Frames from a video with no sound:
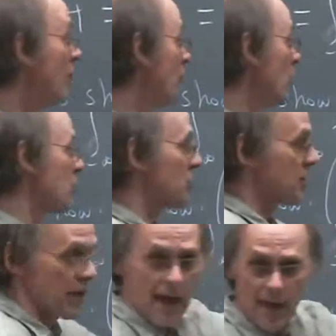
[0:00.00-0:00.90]
what's
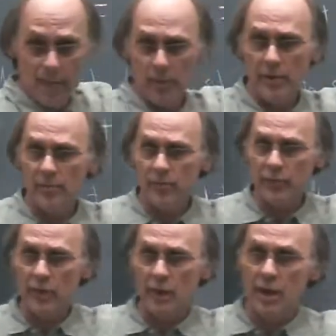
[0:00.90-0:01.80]
going to happen
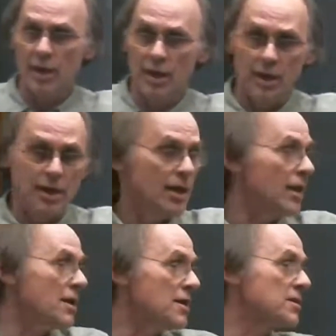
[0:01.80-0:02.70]

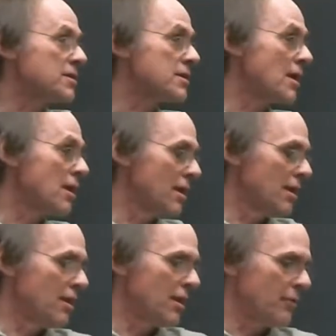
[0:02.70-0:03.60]
is
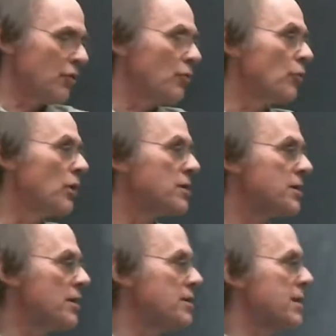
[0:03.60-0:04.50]
that
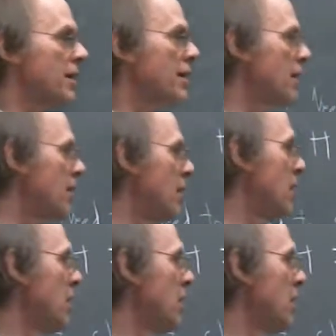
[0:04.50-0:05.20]
our